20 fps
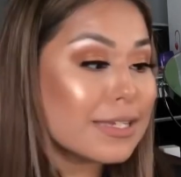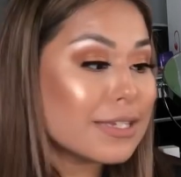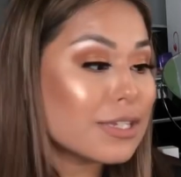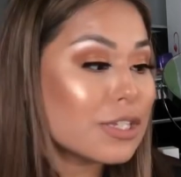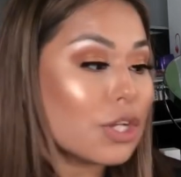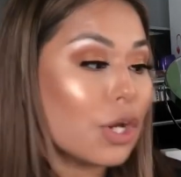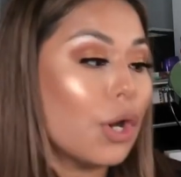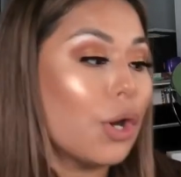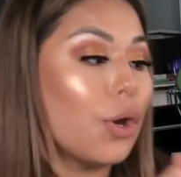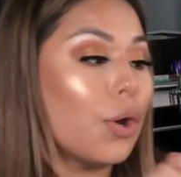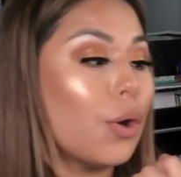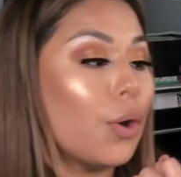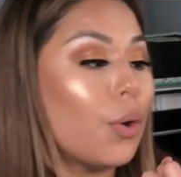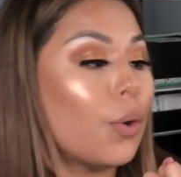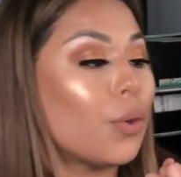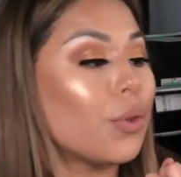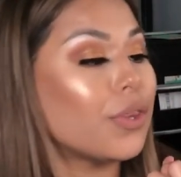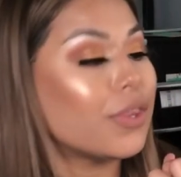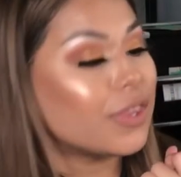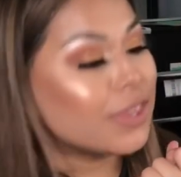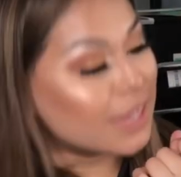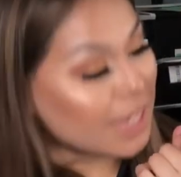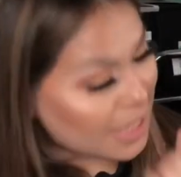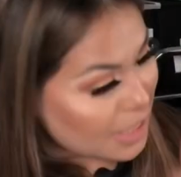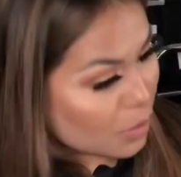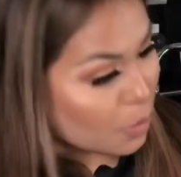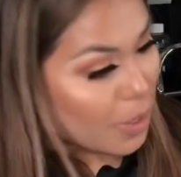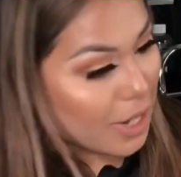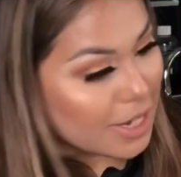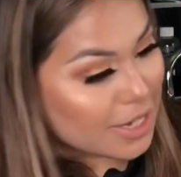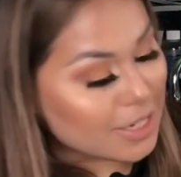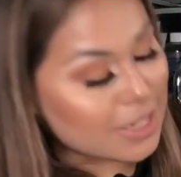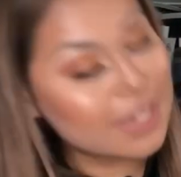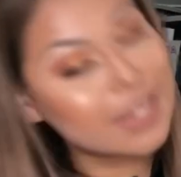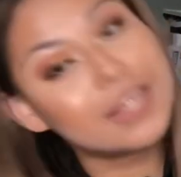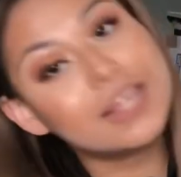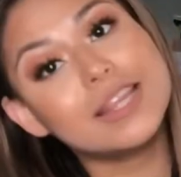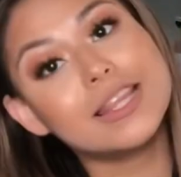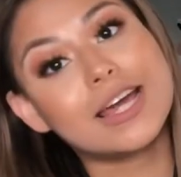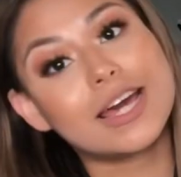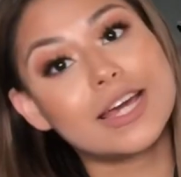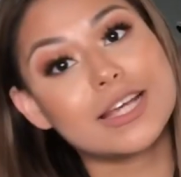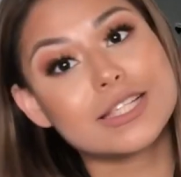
So that's why I did it, and